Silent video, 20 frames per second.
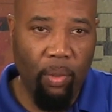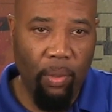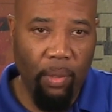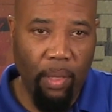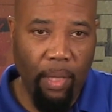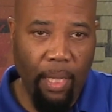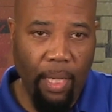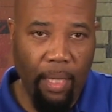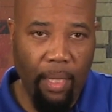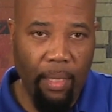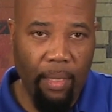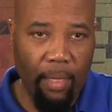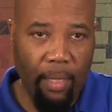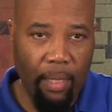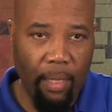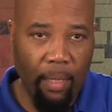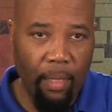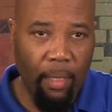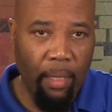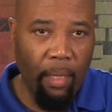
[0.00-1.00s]
more than
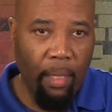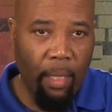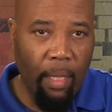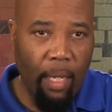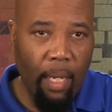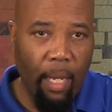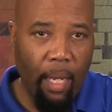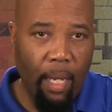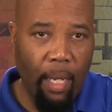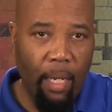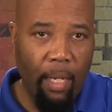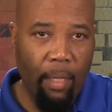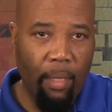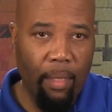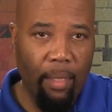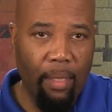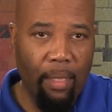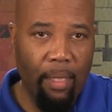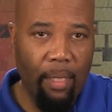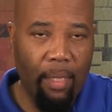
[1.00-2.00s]
anything.
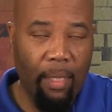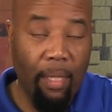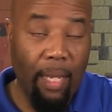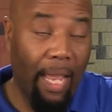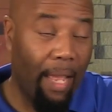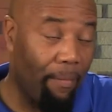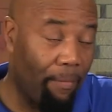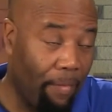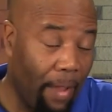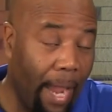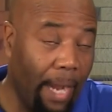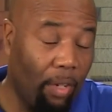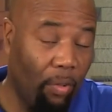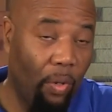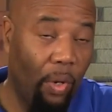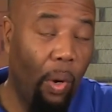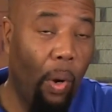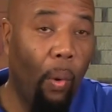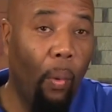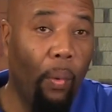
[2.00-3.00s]
The
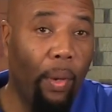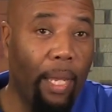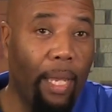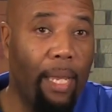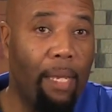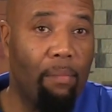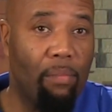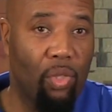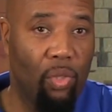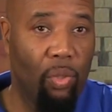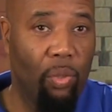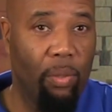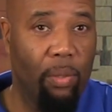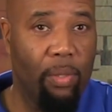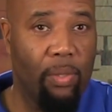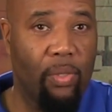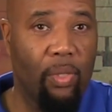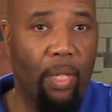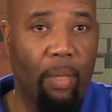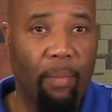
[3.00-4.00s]
factory OEM
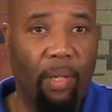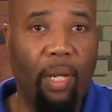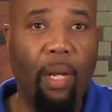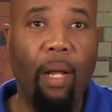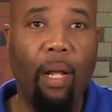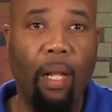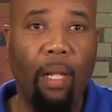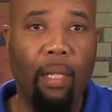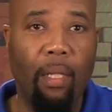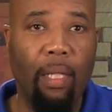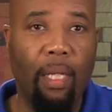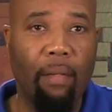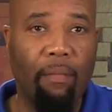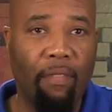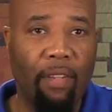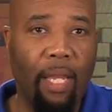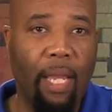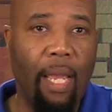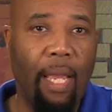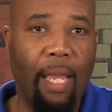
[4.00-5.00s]
tool is going to be called the
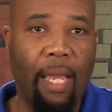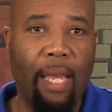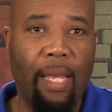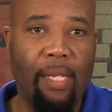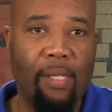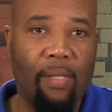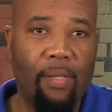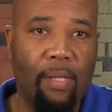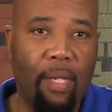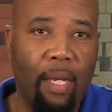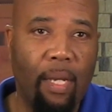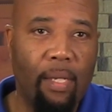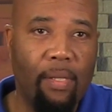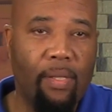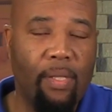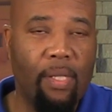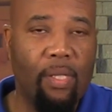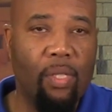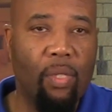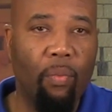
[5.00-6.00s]
VAS
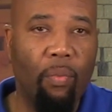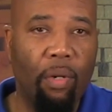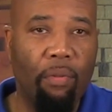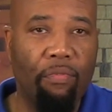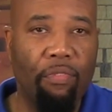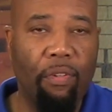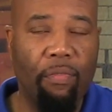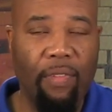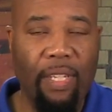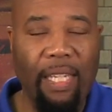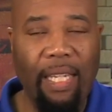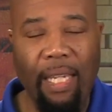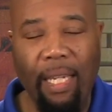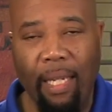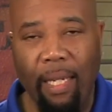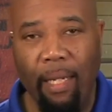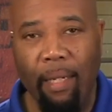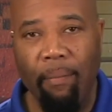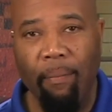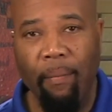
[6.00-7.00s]

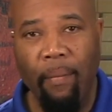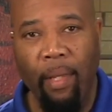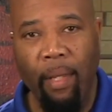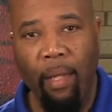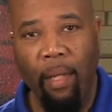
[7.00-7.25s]
6150E.